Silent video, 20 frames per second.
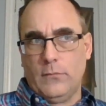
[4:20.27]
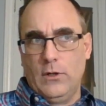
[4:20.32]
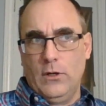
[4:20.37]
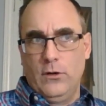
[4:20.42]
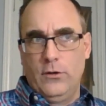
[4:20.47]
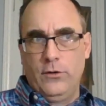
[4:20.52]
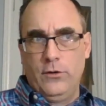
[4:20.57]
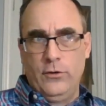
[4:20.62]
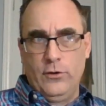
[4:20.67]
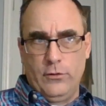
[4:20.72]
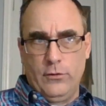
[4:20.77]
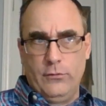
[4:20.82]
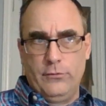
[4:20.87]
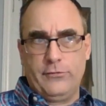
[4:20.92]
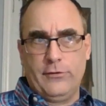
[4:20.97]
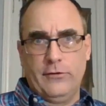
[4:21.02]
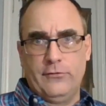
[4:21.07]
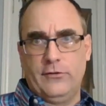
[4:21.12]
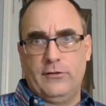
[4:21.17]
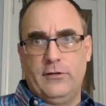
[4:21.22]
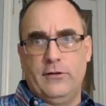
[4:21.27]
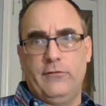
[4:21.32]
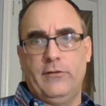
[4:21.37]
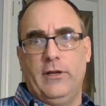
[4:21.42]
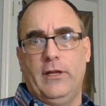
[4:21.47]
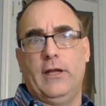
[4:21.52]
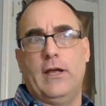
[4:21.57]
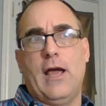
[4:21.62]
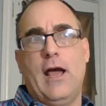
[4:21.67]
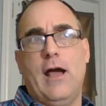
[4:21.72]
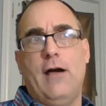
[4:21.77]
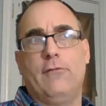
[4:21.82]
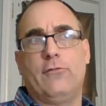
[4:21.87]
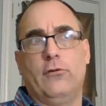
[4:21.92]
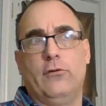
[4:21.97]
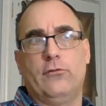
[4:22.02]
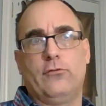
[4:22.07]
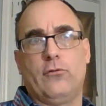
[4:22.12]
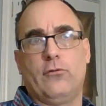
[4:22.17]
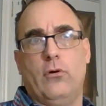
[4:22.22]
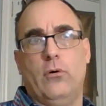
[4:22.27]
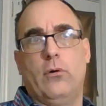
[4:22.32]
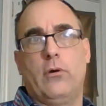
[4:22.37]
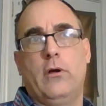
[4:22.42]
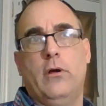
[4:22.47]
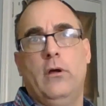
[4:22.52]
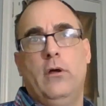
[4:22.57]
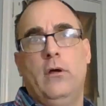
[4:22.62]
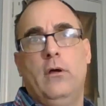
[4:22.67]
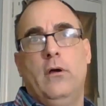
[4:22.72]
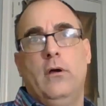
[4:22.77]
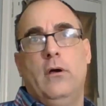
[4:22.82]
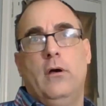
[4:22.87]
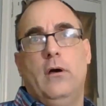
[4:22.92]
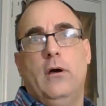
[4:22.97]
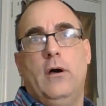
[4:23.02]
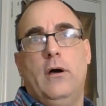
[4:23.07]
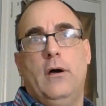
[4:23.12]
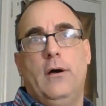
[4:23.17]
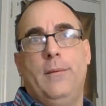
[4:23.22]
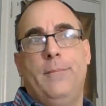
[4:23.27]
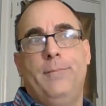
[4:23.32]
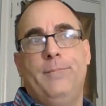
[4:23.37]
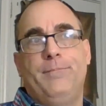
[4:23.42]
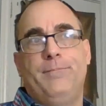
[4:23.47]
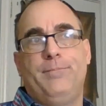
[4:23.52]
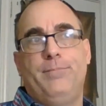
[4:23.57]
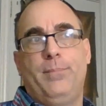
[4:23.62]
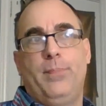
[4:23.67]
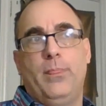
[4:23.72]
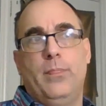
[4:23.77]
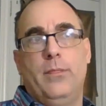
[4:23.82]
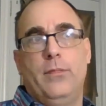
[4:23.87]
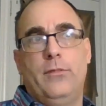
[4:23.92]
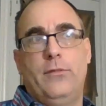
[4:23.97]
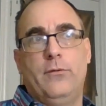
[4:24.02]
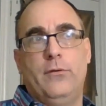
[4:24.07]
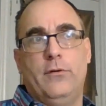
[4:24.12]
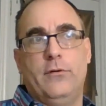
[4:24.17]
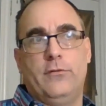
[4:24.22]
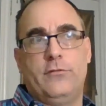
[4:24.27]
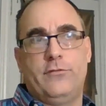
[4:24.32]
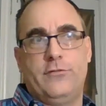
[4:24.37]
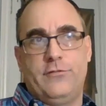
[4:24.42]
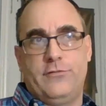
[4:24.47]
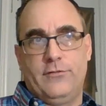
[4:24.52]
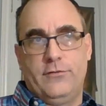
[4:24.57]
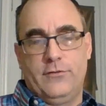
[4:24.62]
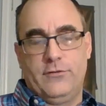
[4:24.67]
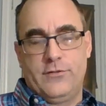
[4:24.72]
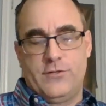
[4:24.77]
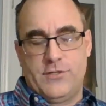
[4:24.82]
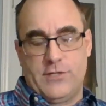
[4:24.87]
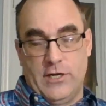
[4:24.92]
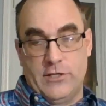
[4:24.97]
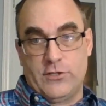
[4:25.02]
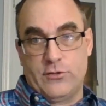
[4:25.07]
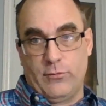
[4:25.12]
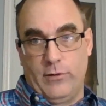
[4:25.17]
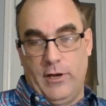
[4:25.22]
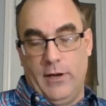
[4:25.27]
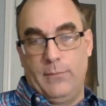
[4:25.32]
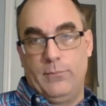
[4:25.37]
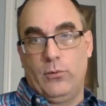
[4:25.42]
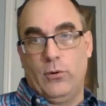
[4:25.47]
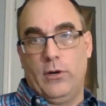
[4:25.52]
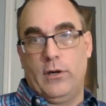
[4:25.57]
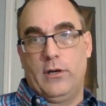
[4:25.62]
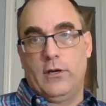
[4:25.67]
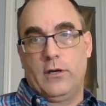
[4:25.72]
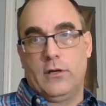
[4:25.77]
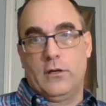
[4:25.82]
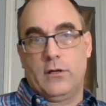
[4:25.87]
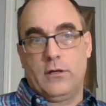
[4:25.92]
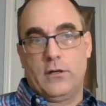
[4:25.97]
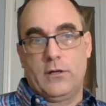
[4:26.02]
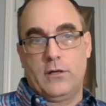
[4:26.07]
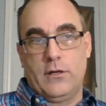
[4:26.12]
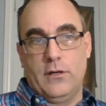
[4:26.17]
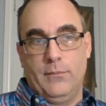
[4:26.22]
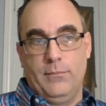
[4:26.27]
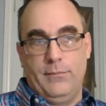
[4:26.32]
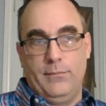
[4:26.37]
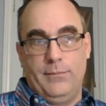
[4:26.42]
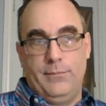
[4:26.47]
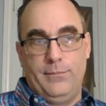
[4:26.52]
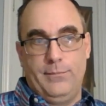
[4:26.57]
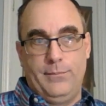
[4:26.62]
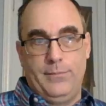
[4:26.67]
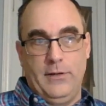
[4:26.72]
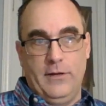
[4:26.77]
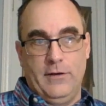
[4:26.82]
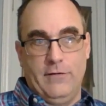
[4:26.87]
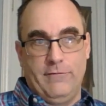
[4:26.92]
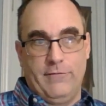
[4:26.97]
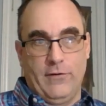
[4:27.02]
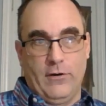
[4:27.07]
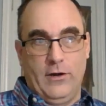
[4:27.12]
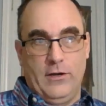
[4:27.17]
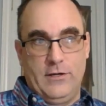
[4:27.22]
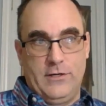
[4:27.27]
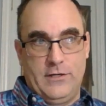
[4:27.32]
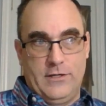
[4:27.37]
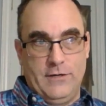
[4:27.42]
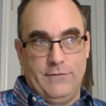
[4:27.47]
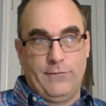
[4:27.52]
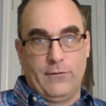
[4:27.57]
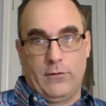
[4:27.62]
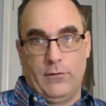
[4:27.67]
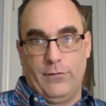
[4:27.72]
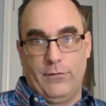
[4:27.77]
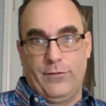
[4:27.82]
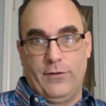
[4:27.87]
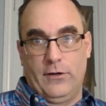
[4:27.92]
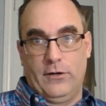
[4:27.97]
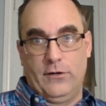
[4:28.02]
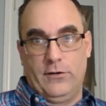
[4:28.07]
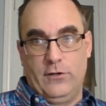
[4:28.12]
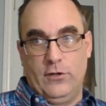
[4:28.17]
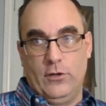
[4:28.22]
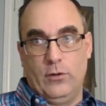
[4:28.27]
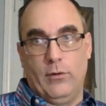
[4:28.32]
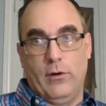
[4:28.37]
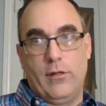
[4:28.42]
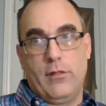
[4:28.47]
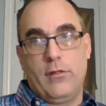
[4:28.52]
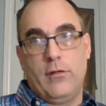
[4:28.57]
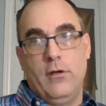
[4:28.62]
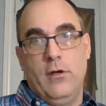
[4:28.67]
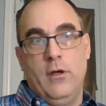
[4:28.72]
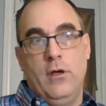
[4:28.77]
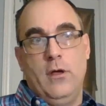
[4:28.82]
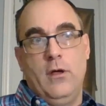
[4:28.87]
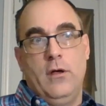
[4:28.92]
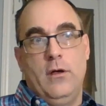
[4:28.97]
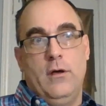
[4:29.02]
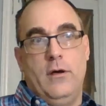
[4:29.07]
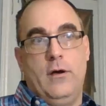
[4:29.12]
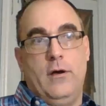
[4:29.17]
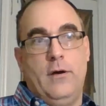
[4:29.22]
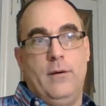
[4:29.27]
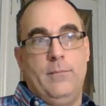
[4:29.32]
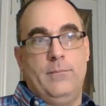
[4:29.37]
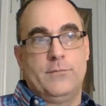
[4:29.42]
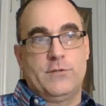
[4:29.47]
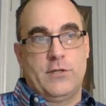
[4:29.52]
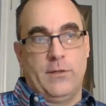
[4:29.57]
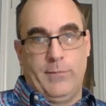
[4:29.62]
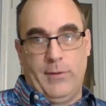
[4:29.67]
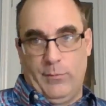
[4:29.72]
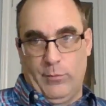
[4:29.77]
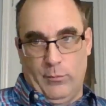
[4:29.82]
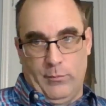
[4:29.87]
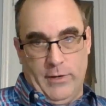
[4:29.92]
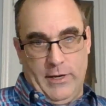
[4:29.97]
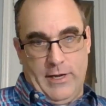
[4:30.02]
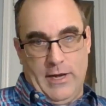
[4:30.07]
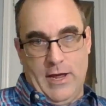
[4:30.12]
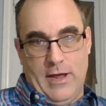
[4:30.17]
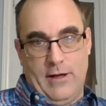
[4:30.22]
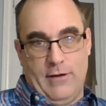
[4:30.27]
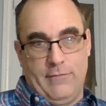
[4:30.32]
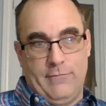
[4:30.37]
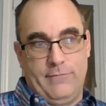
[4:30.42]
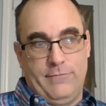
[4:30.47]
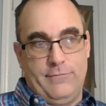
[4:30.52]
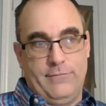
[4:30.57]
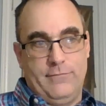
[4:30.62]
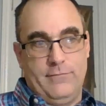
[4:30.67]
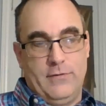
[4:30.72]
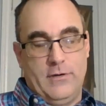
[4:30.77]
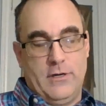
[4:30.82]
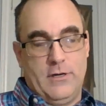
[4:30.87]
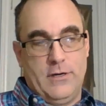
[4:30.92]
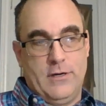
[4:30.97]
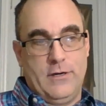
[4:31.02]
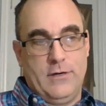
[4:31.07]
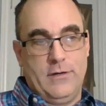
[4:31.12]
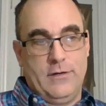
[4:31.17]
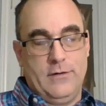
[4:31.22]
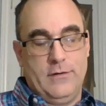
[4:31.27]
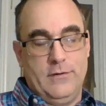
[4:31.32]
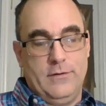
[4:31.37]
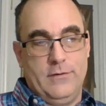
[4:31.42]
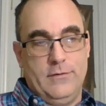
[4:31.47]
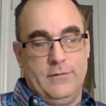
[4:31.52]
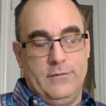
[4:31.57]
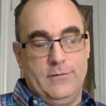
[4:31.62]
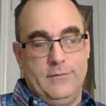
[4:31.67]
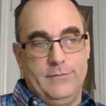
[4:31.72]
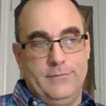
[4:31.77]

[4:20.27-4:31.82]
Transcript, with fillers: neurosensitivity after a stroke um, due to sensory input can be a very difficult thing to deal with. Um, some people might have uh,